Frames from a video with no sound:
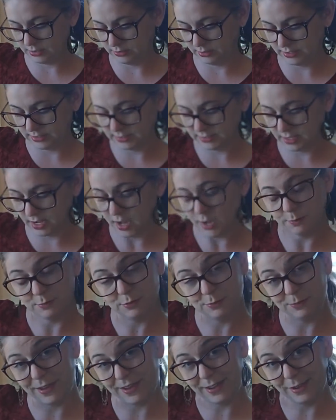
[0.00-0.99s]
his
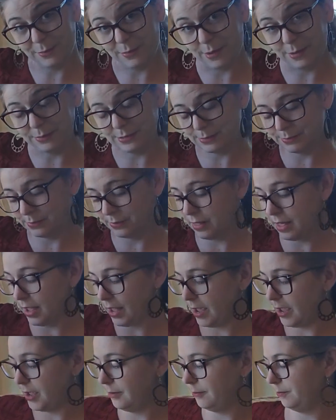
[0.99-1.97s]
cubs wake him up to
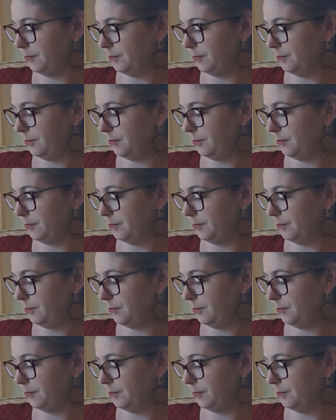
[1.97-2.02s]
play.